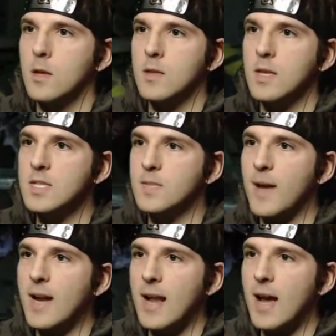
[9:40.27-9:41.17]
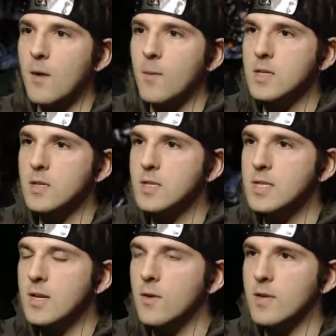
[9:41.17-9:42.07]
This is bad. How am I supposed to
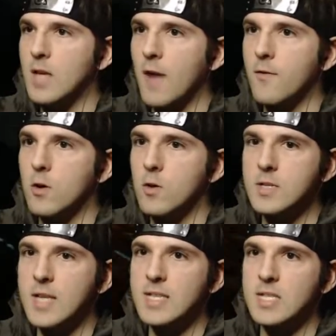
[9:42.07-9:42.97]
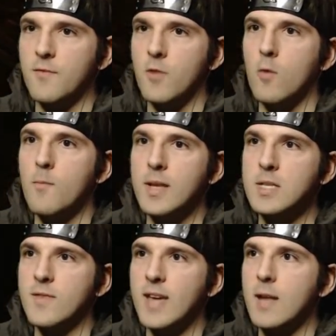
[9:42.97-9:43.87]
deal with it? I've got no stasis. I have no means
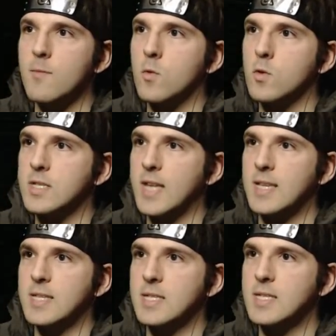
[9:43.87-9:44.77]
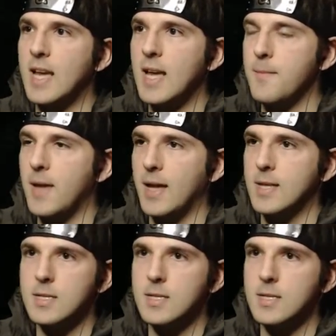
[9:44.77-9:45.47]
of getting more stasis. Damn it.